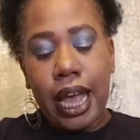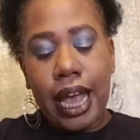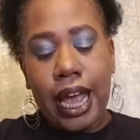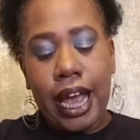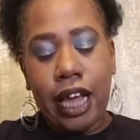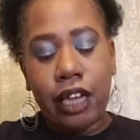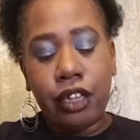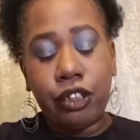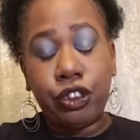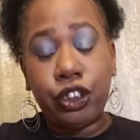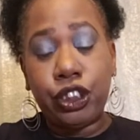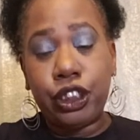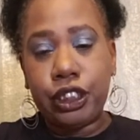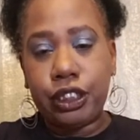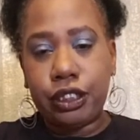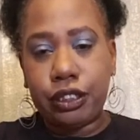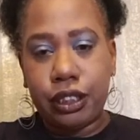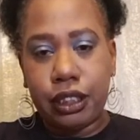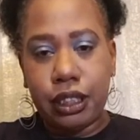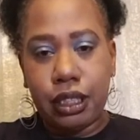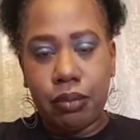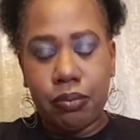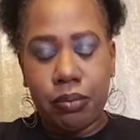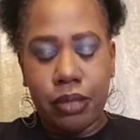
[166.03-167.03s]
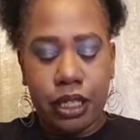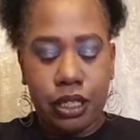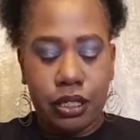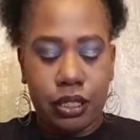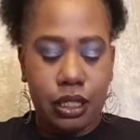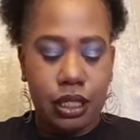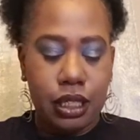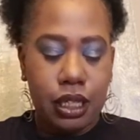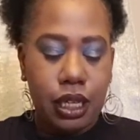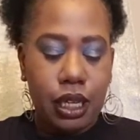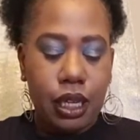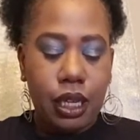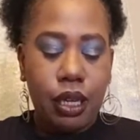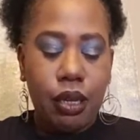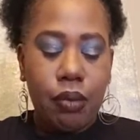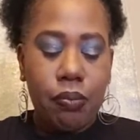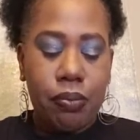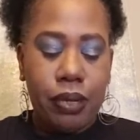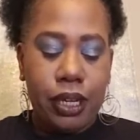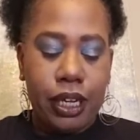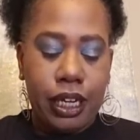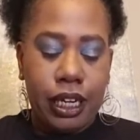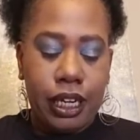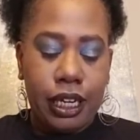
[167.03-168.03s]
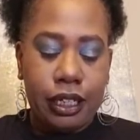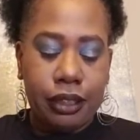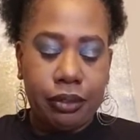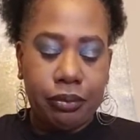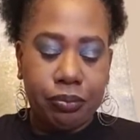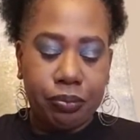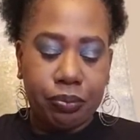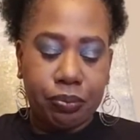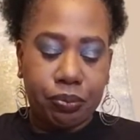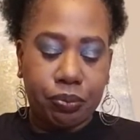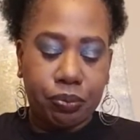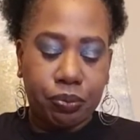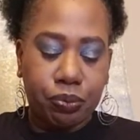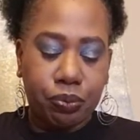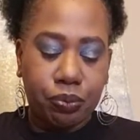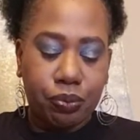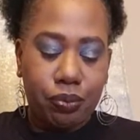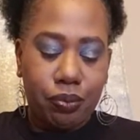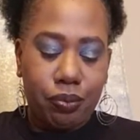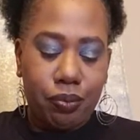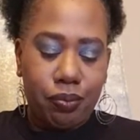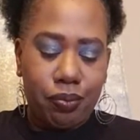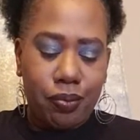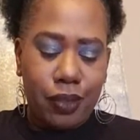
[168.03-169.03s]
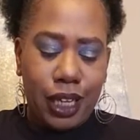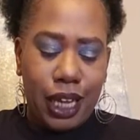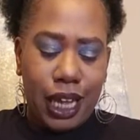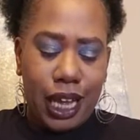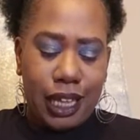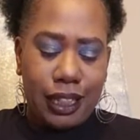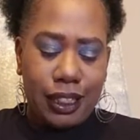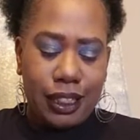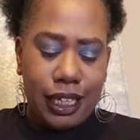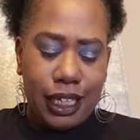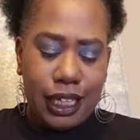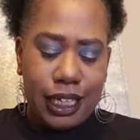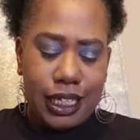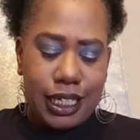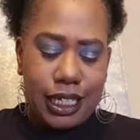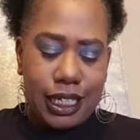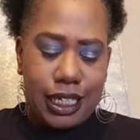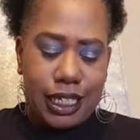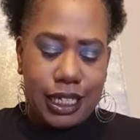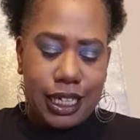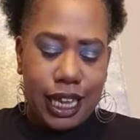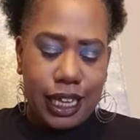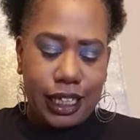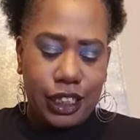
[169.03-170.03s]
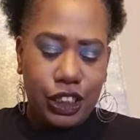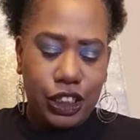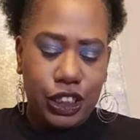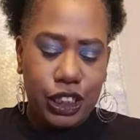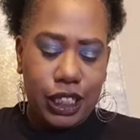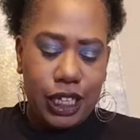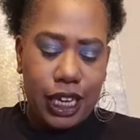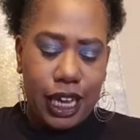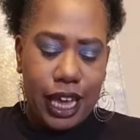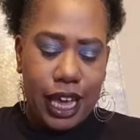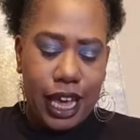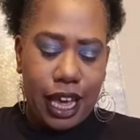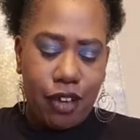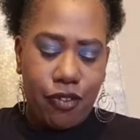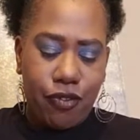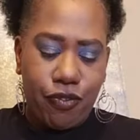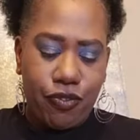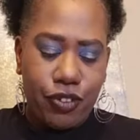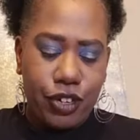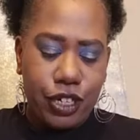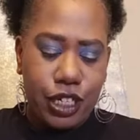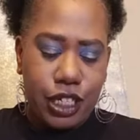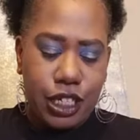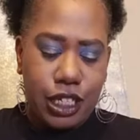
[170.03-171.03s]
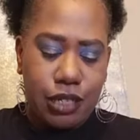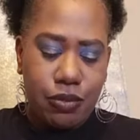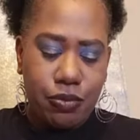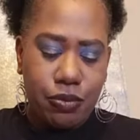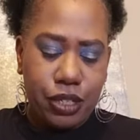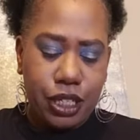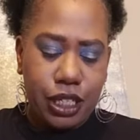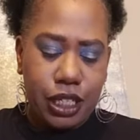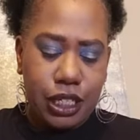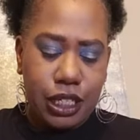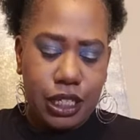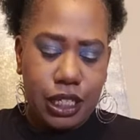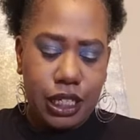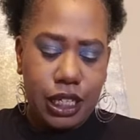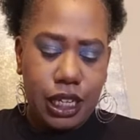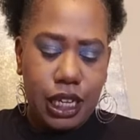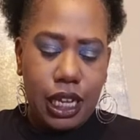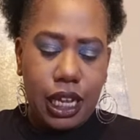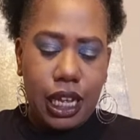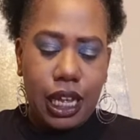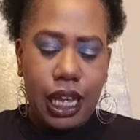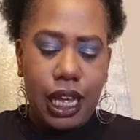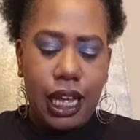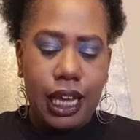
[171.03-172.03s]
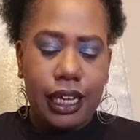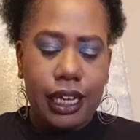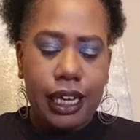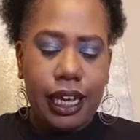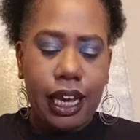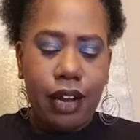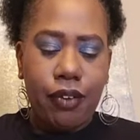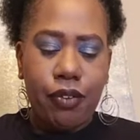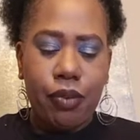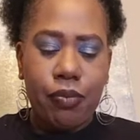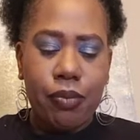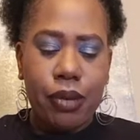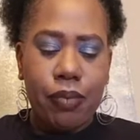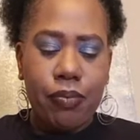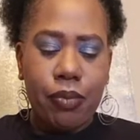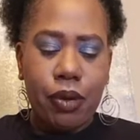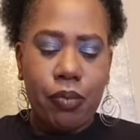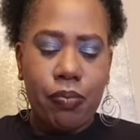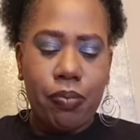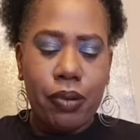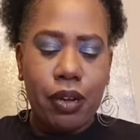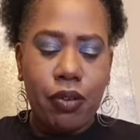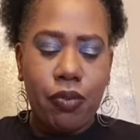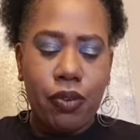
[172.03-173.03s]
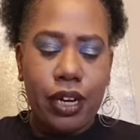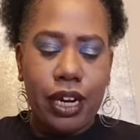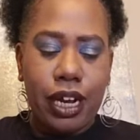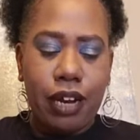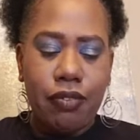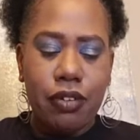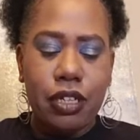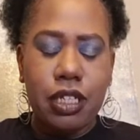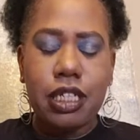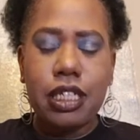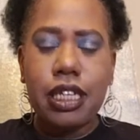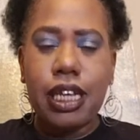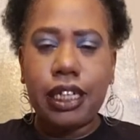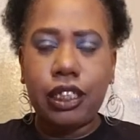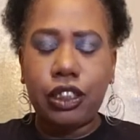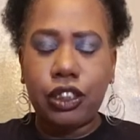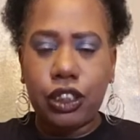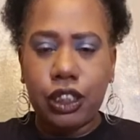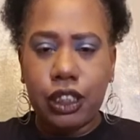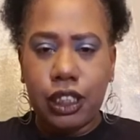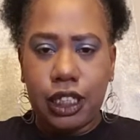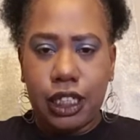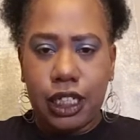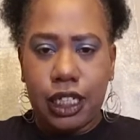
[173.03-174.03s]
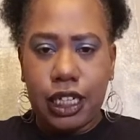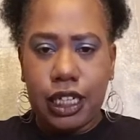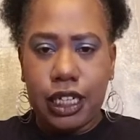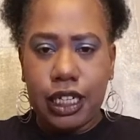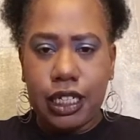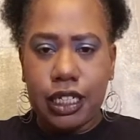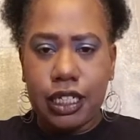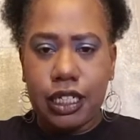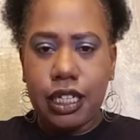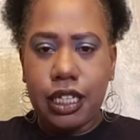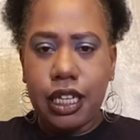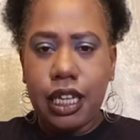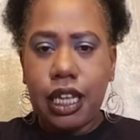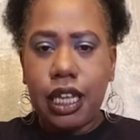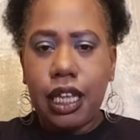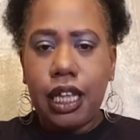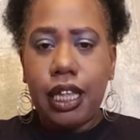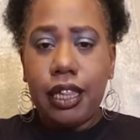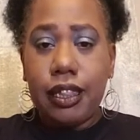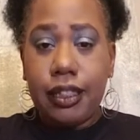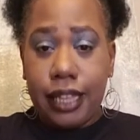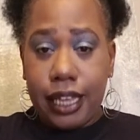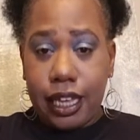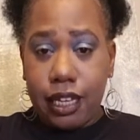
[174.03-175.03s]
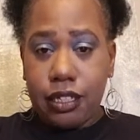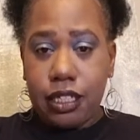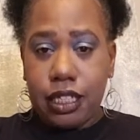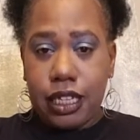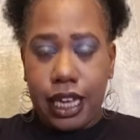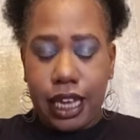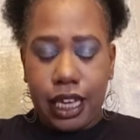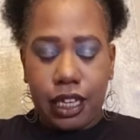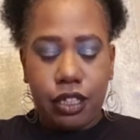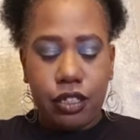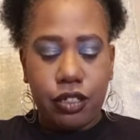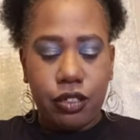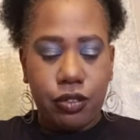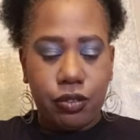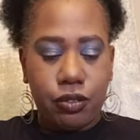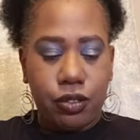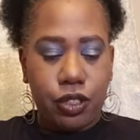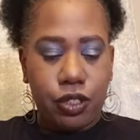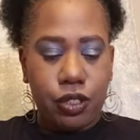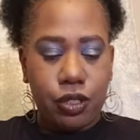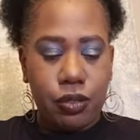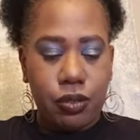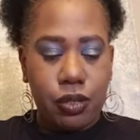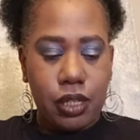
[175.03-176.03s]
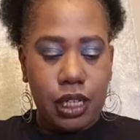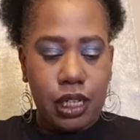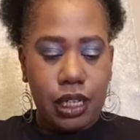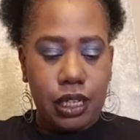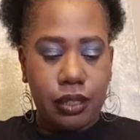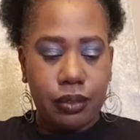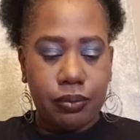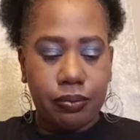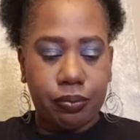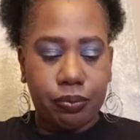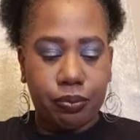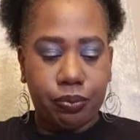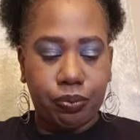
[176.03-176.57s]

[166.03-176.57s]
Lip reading: allergies or something else, but I think it's section F for some reason. I can't remember, but whatever section it is, they'll take you to